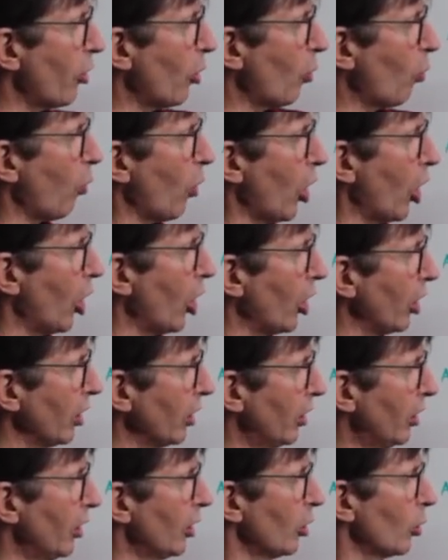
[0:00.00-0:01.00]

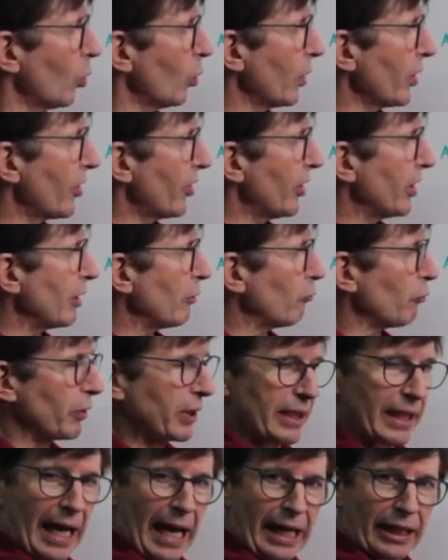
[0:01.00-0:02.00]
wall with the
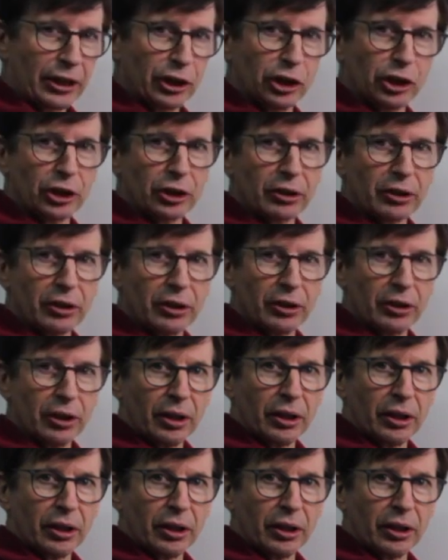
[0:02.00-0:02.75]
reaction,